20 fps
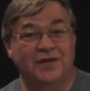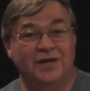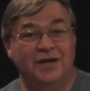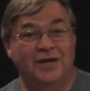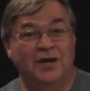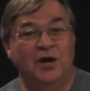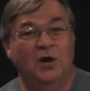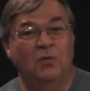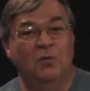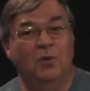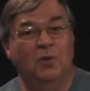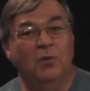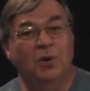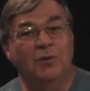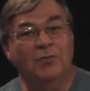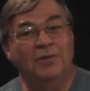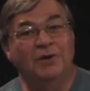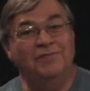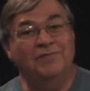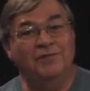Well, what
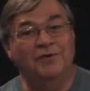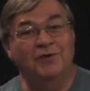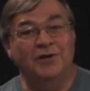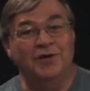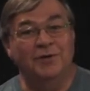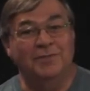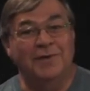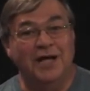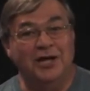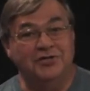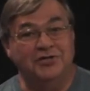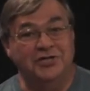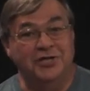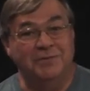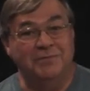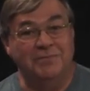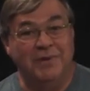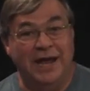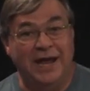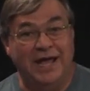we've learned about
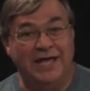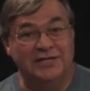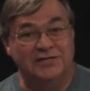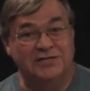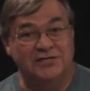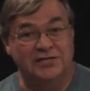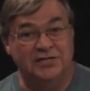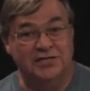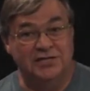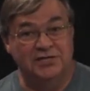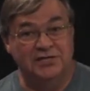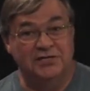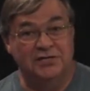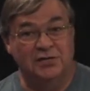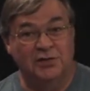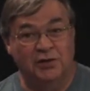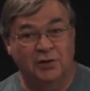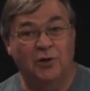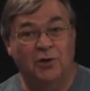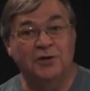chimpanzees,
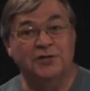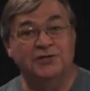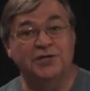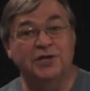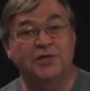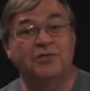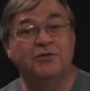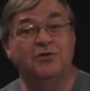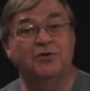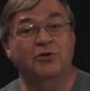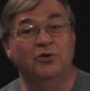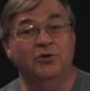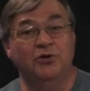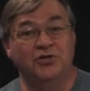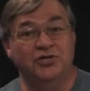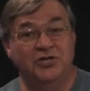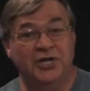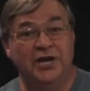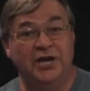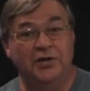largely through
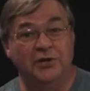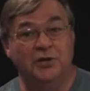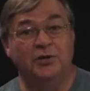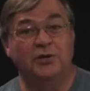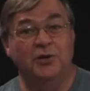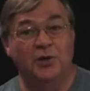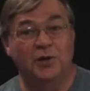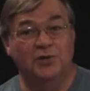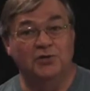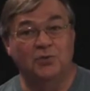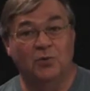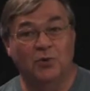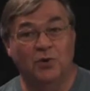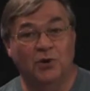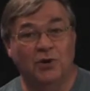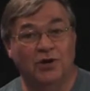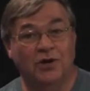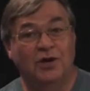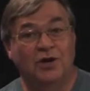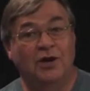Jane Goodall's
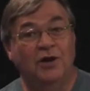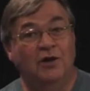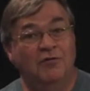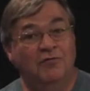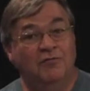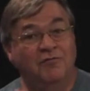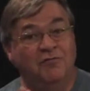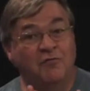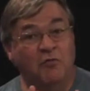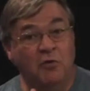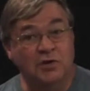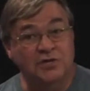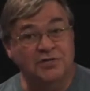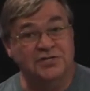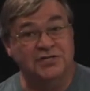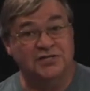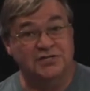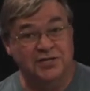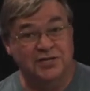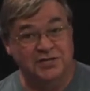work,
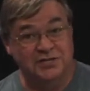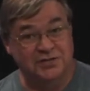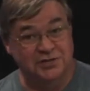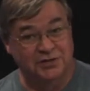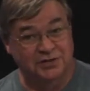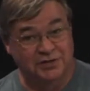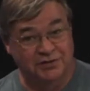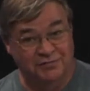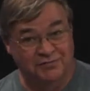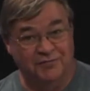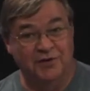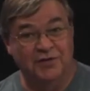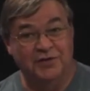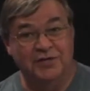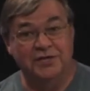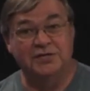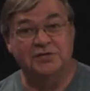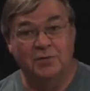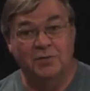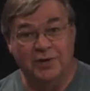forces us to confront
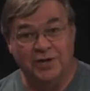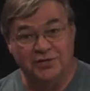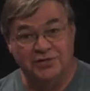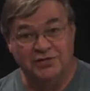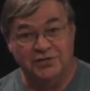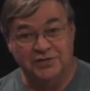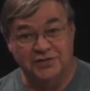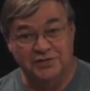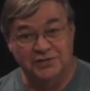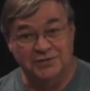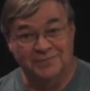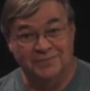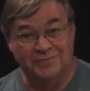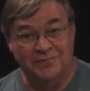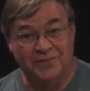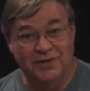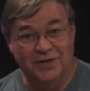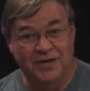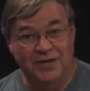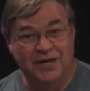these questions.
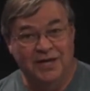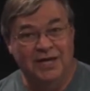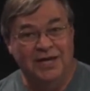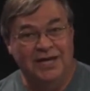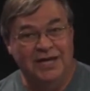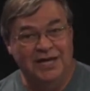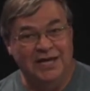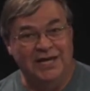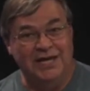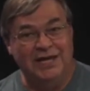Any